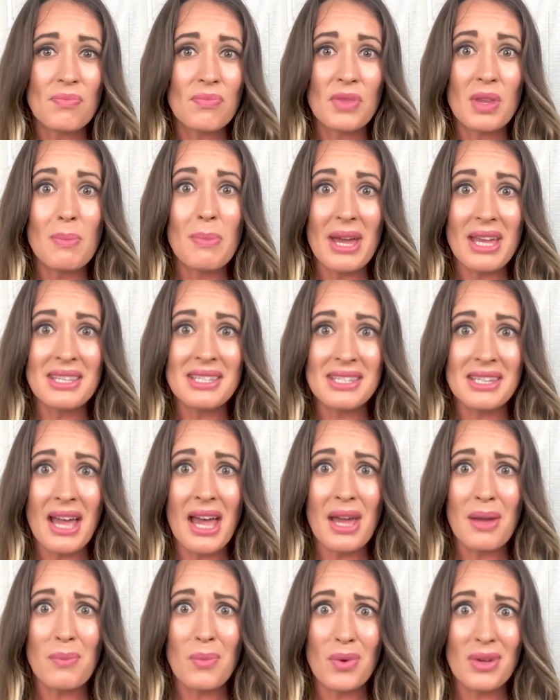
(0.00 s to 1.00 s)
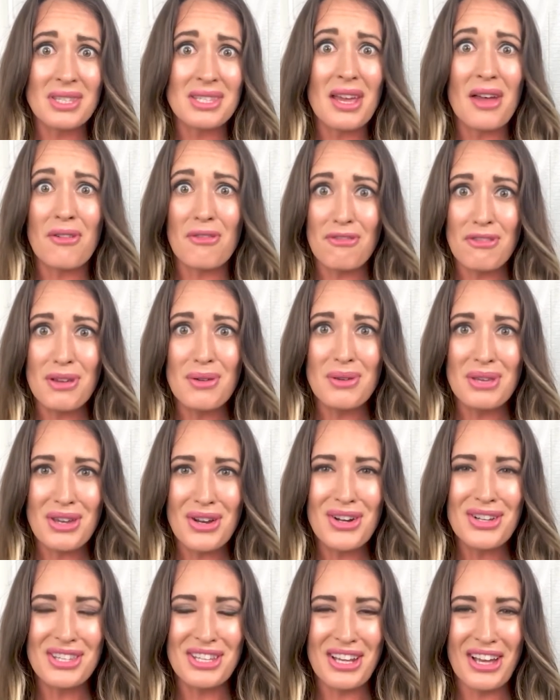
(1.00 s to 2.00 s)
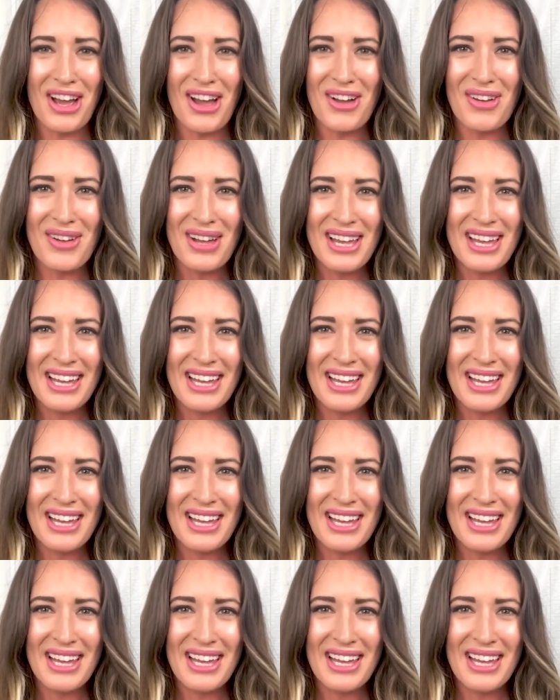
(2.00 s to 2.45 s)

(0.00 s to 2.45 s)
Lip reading: the best time was a few years ago.